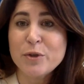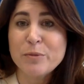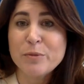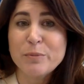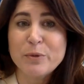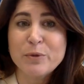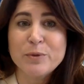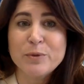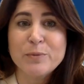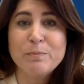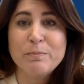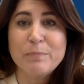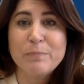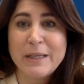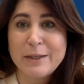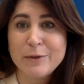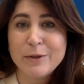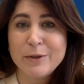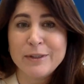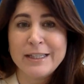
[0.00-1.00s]

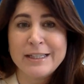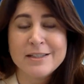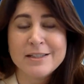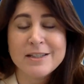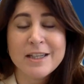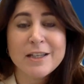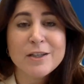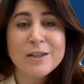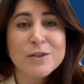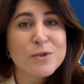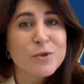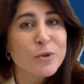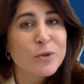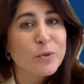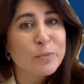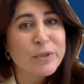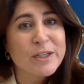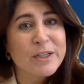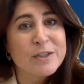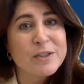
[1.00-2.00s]
middle and senior school
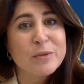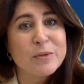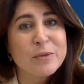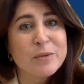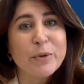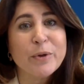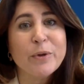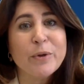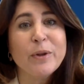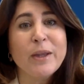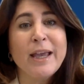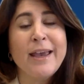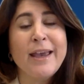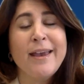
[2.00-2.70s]
principal,